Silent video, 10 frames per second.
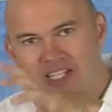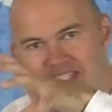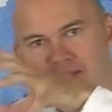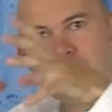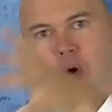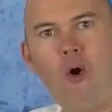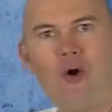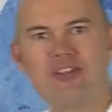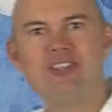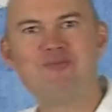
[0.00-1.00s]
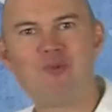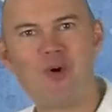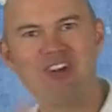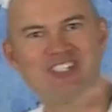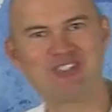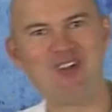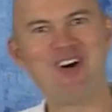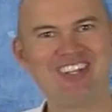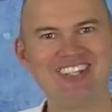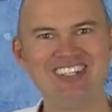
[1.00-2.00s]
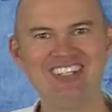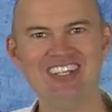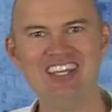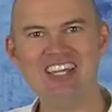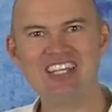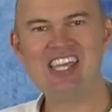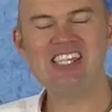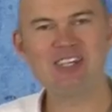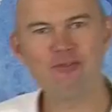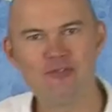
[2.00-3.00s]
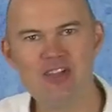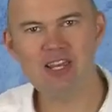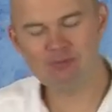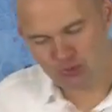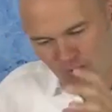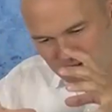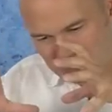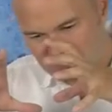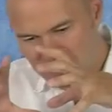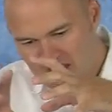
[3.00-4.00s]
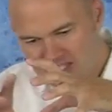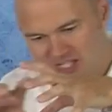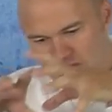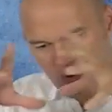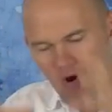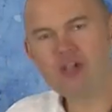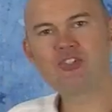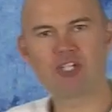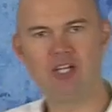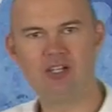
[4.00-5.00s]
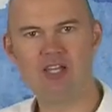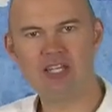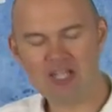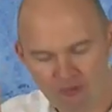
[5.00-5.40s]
is important and what is not. There is a freedom to understand the culture. And